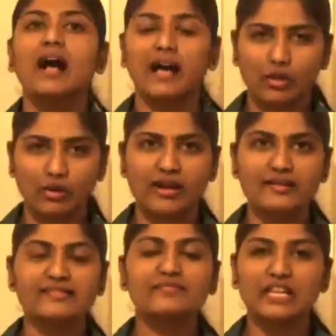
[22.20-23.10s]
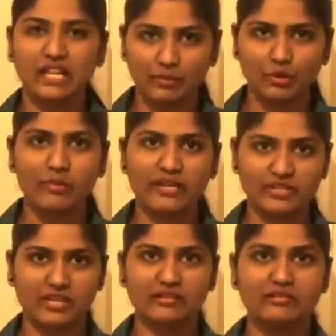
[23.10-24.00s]
Hello guys, welcome to my
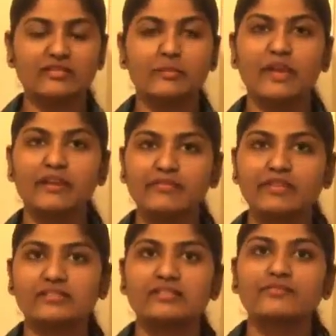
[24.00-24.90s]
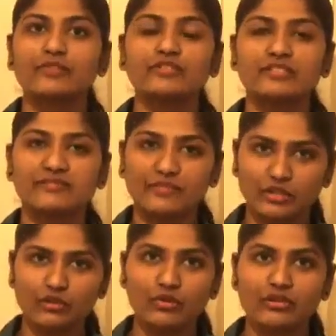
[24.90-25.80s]
channel. The main reason for this
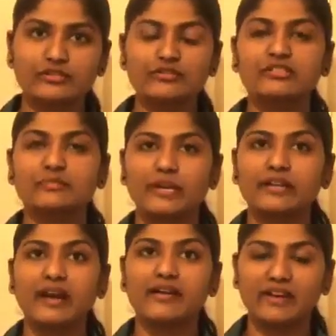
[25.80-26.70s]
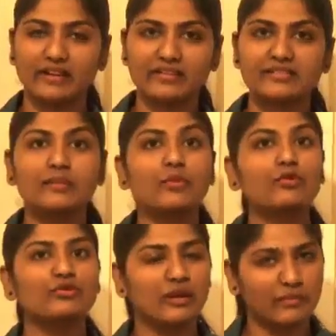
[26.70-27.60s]
video is to spread awareness
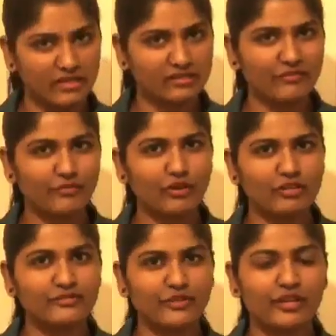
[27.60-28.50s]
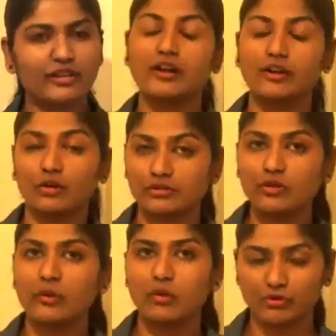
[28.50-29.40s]
about the Amazon forest fire and
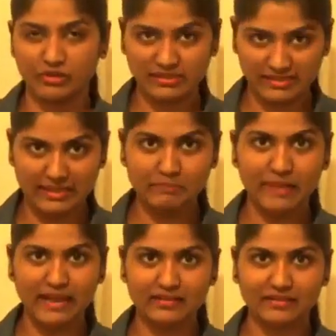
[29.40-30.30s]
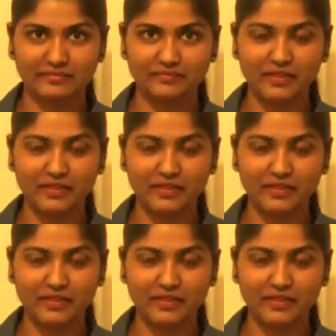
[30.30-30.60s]
also about its impact.